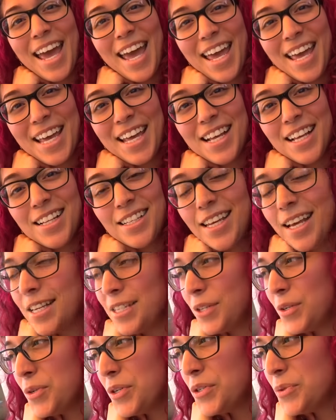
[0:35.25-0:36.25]
And yeah,
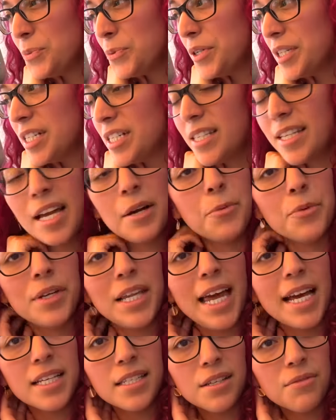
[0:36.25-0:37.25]
so just we're just
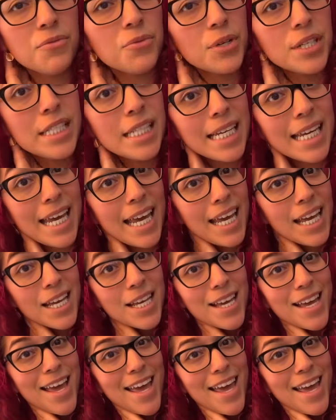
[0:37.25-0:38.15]
relaxing for today.